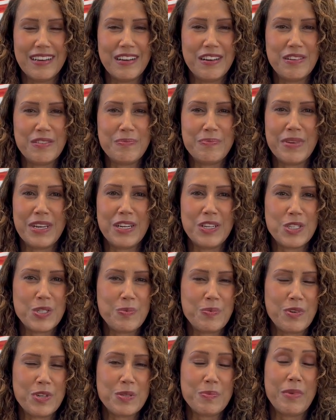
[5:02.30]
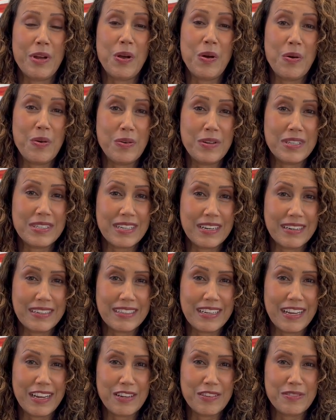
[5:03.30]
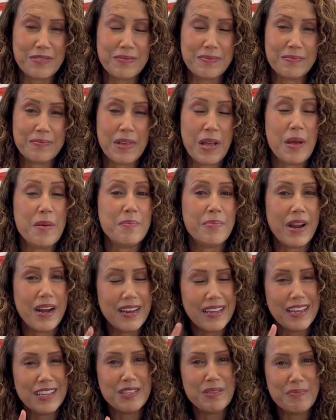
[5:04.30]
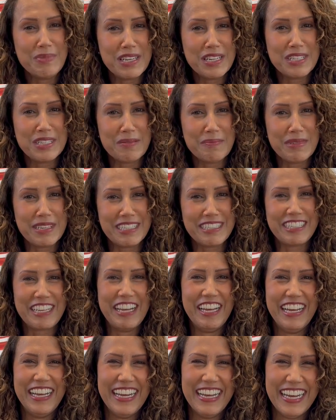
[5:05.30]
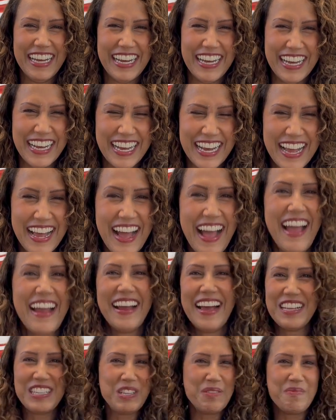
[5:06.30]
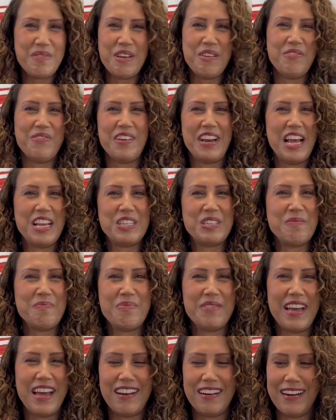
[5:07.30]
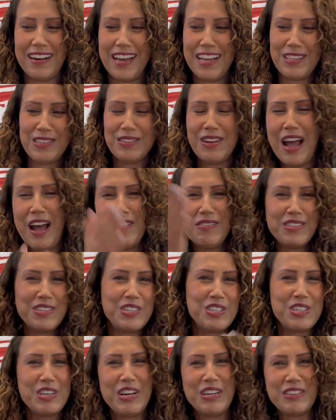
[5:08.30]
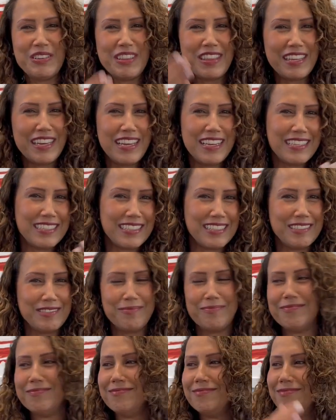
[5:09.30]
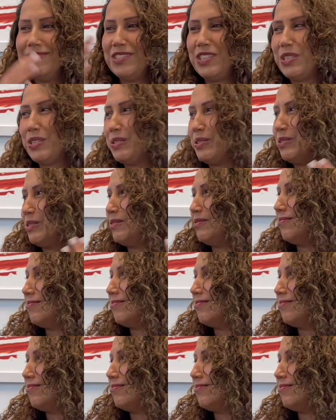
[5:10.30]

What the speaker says: of being in sports my whole entire life. But I didn't get to be a gymnast. I got to be a financial planner, and I do have to juggle things and do